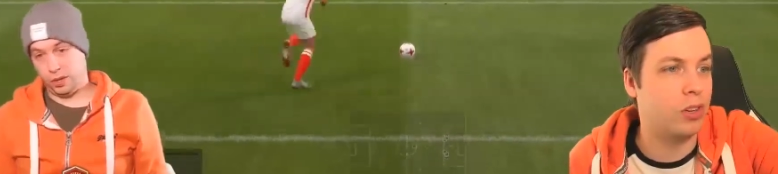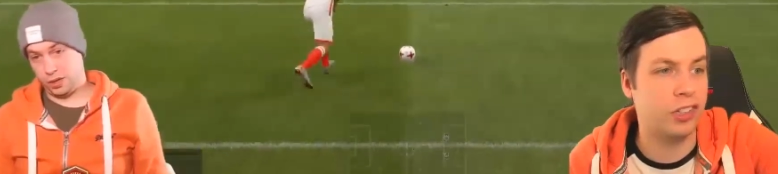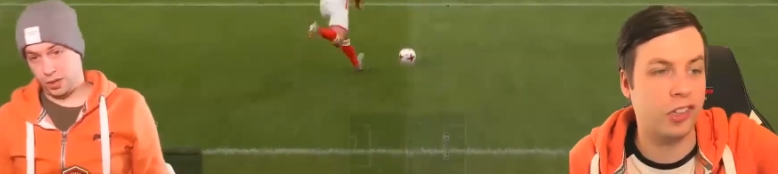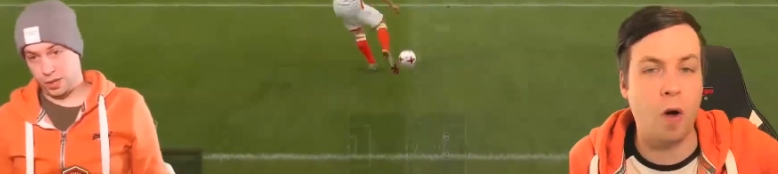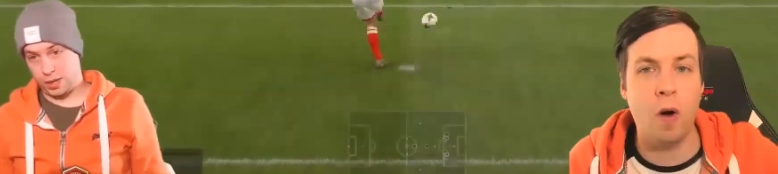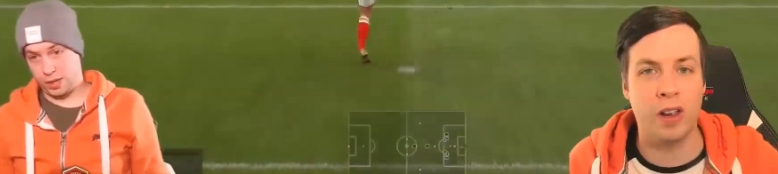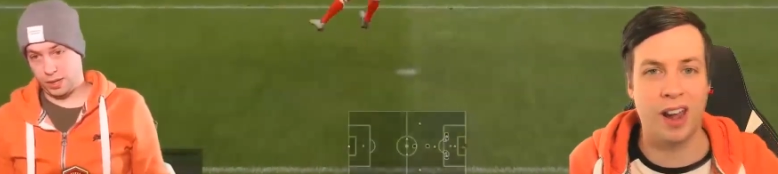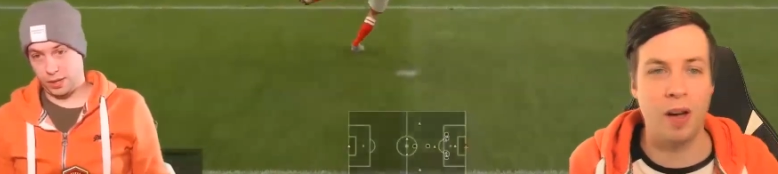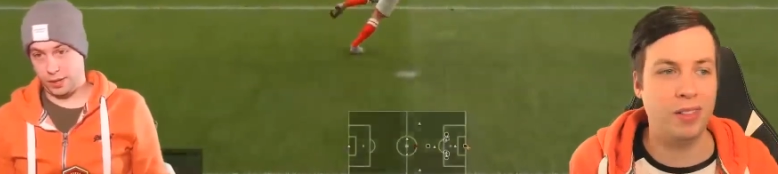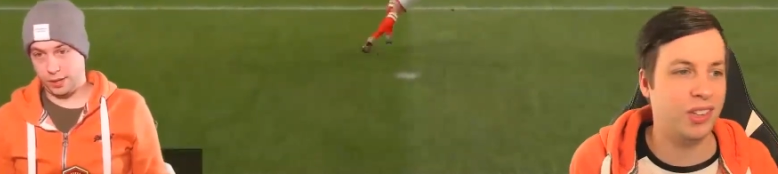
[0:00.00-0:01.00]
Speaker 1: Look at the score.
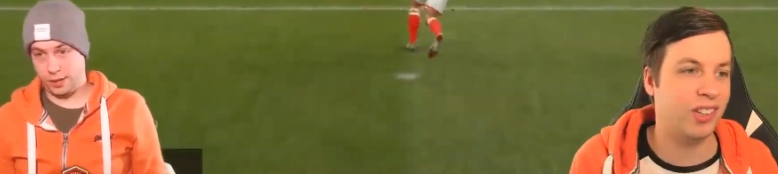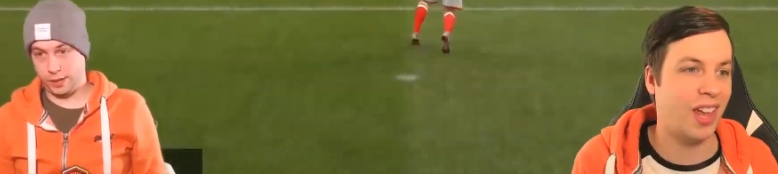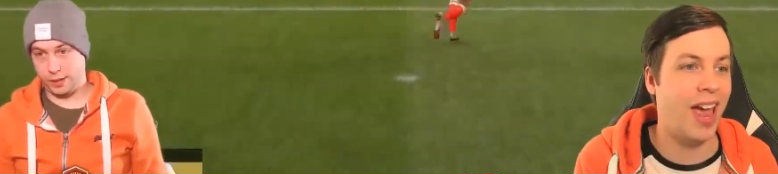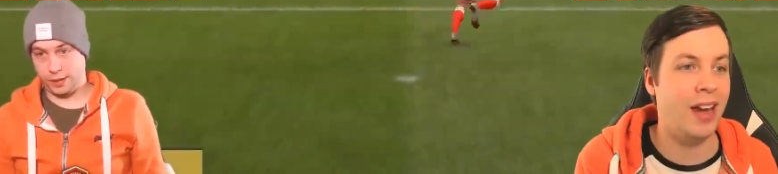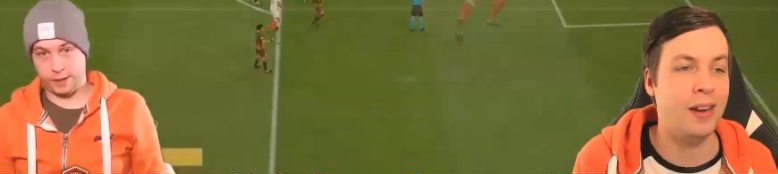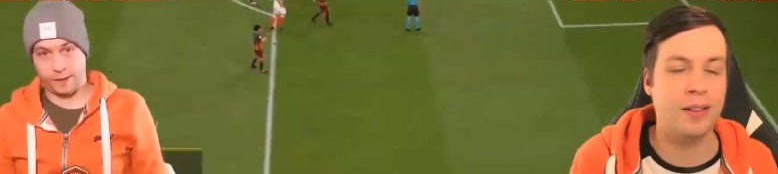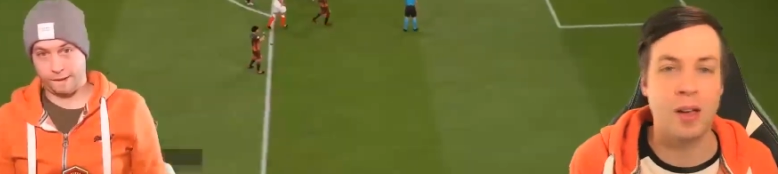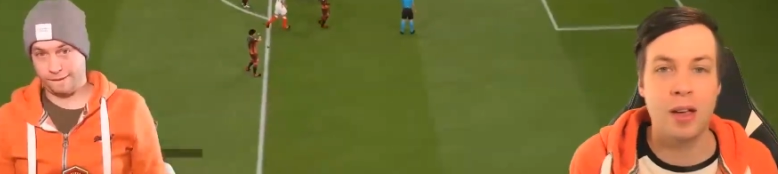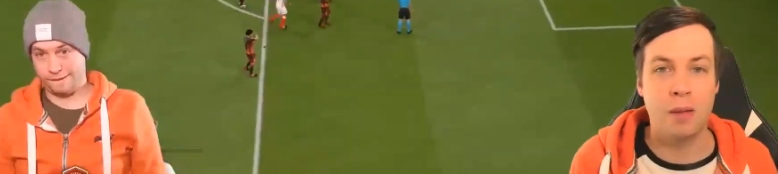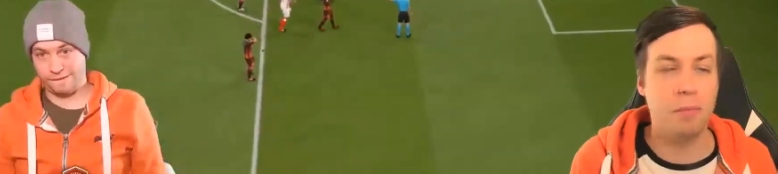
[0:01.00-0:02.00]
You know, this is end
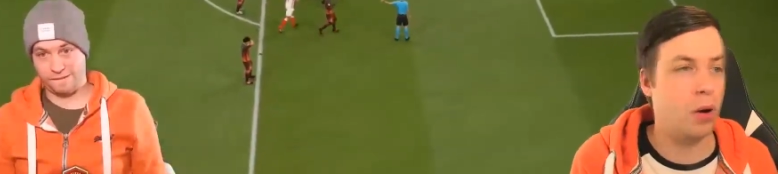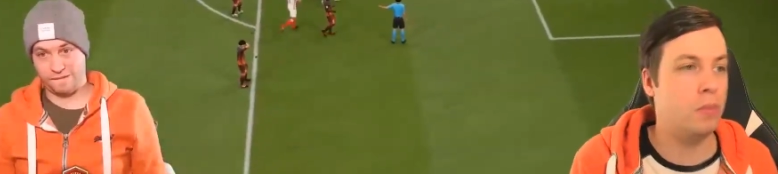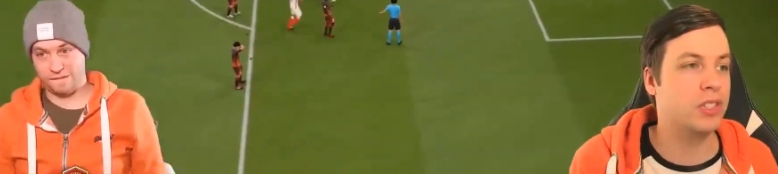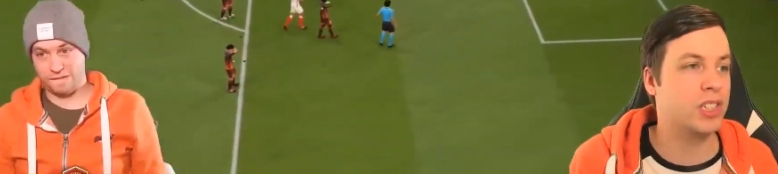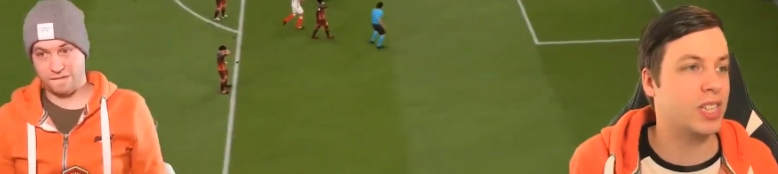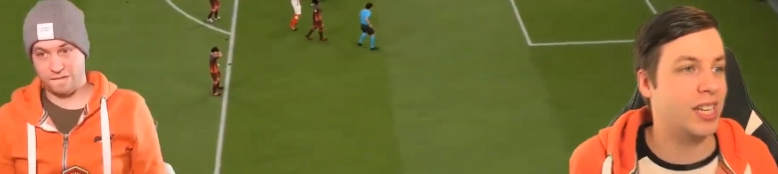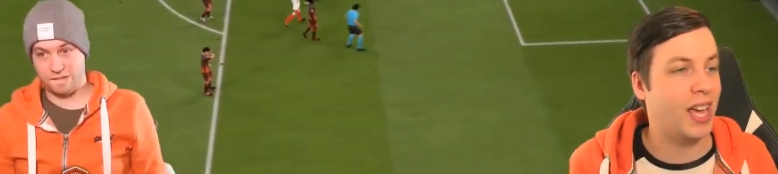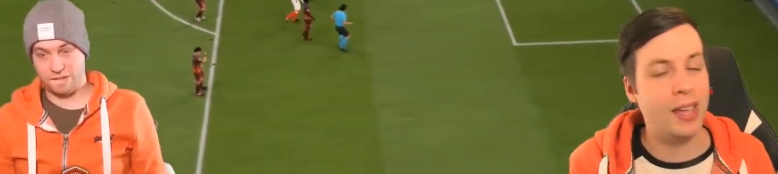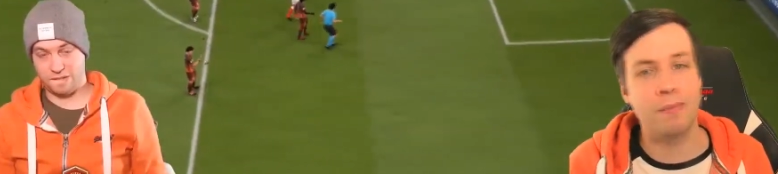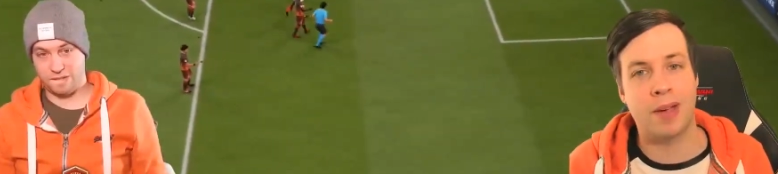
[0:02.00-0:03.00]
moments of the
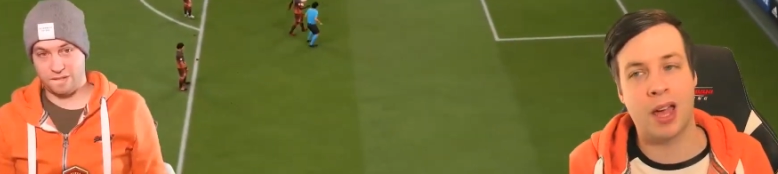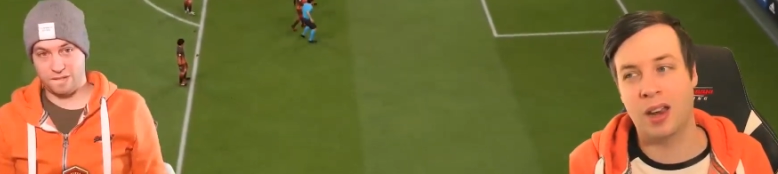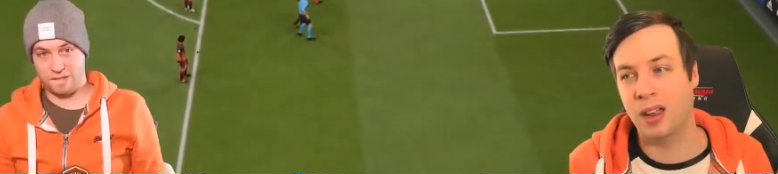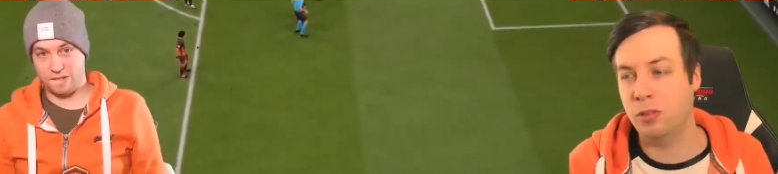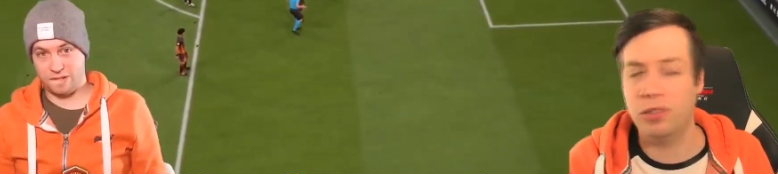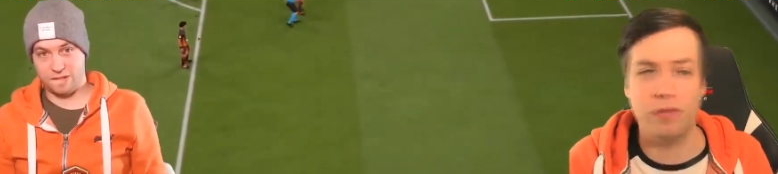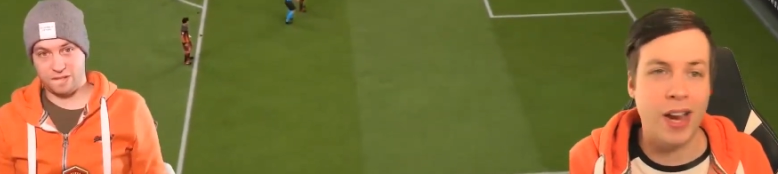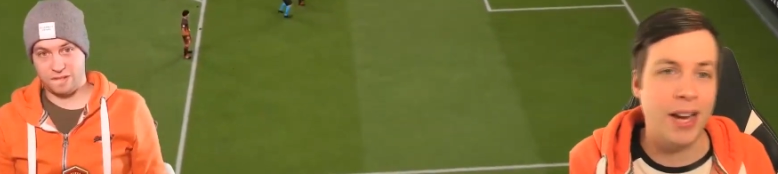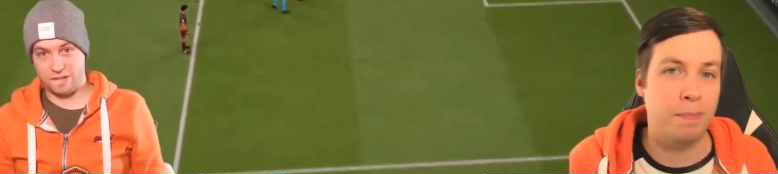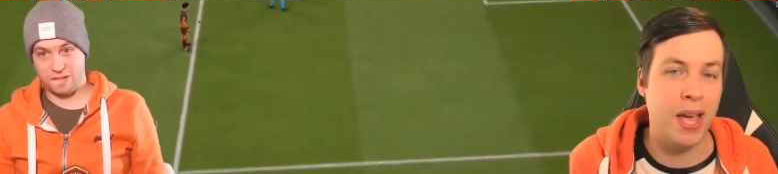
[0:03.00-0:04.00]
game, man. And I was
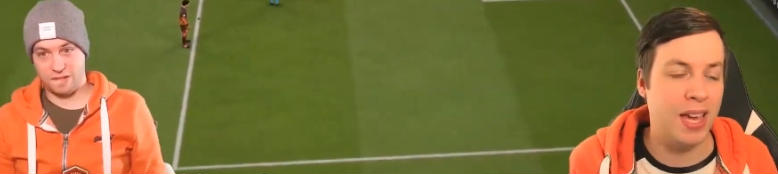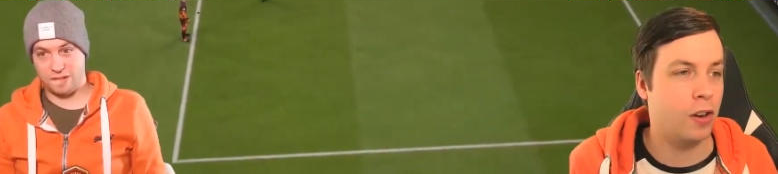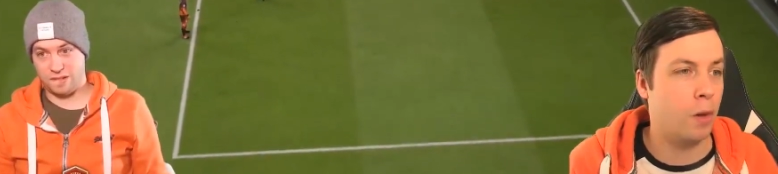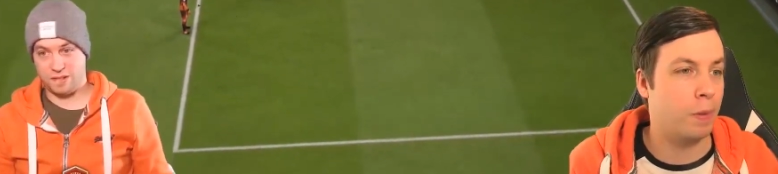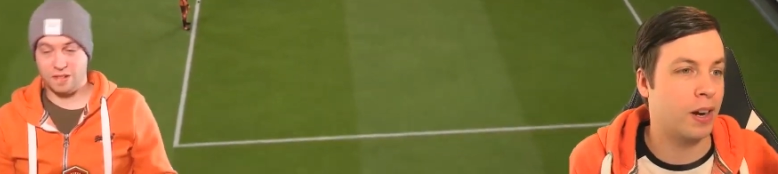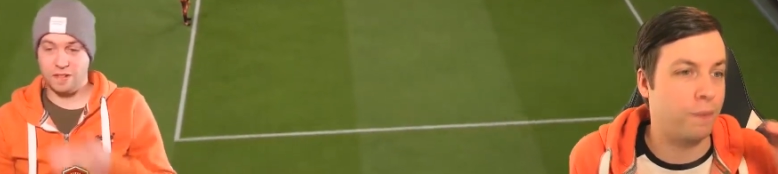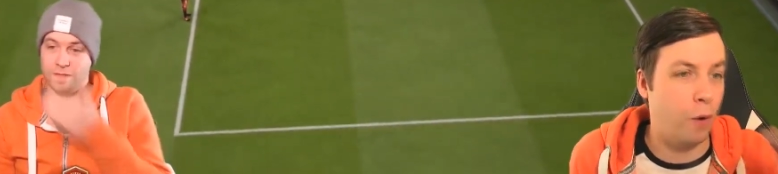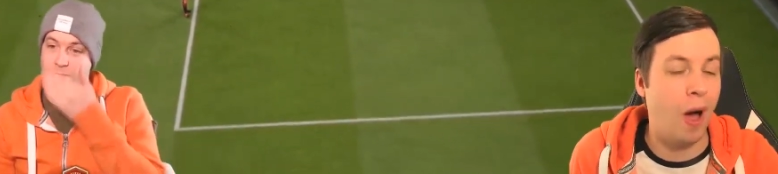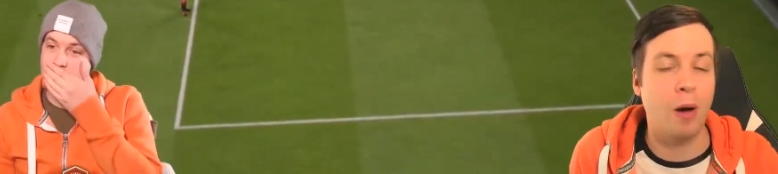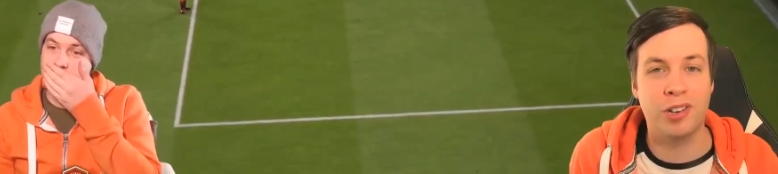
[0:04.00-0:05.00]
really picking up, and I
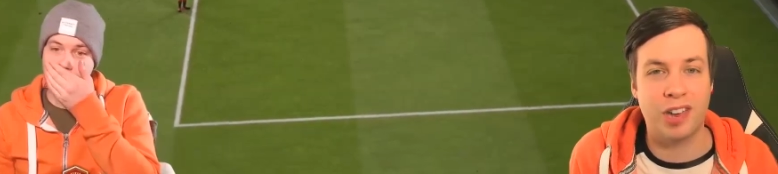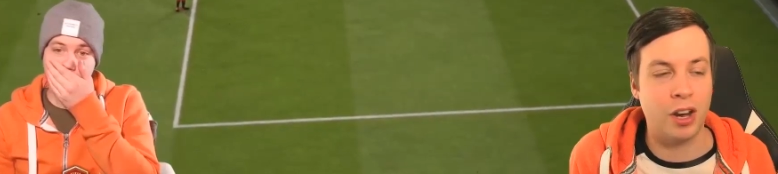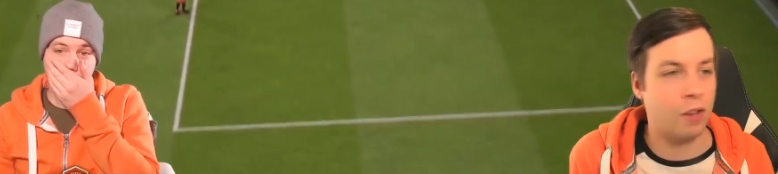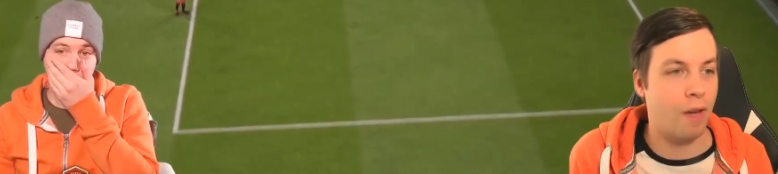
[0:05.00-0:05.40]
thought I was going to